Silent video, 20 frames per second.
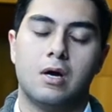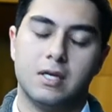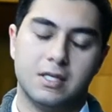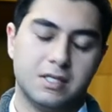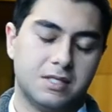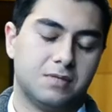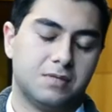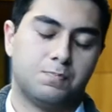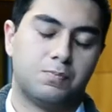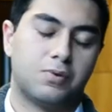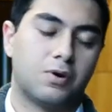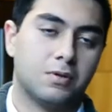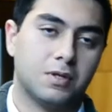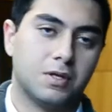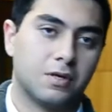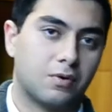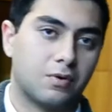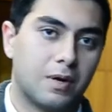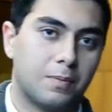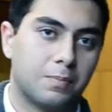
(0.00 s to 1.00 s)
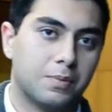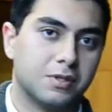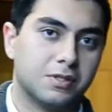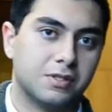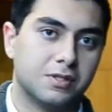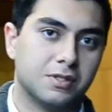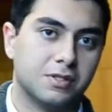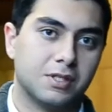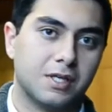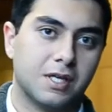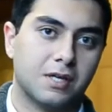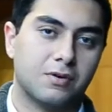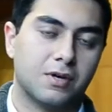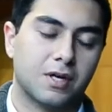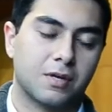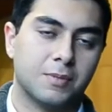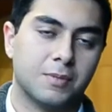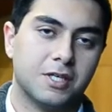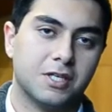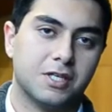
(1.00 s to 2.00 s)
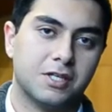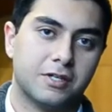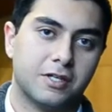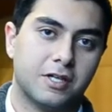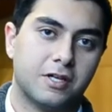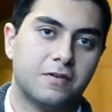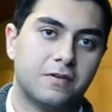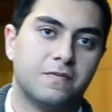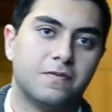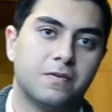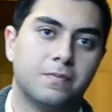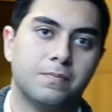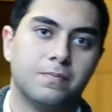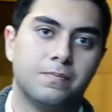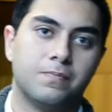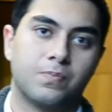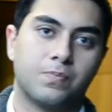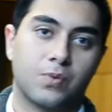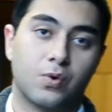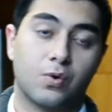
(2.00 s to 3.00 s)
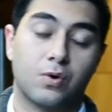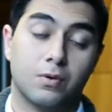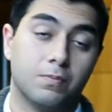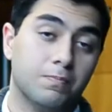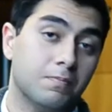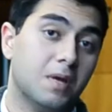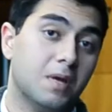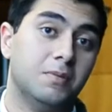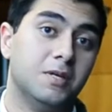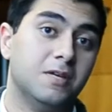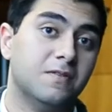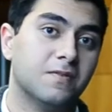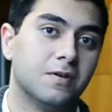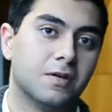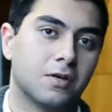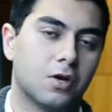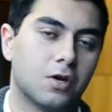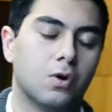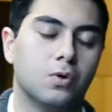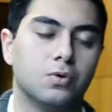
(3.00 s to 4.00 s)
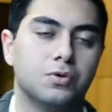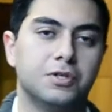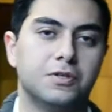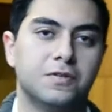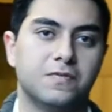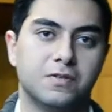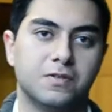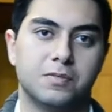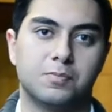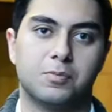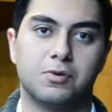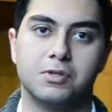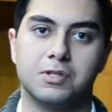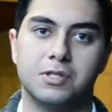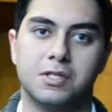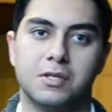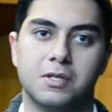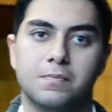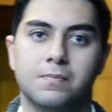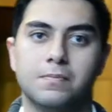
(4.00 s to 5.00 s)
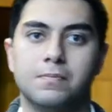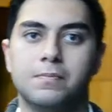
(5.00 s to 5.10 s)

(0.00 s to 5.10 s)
is probably a great person to get a recommendation letter from, or maybe even a coach for a sports team.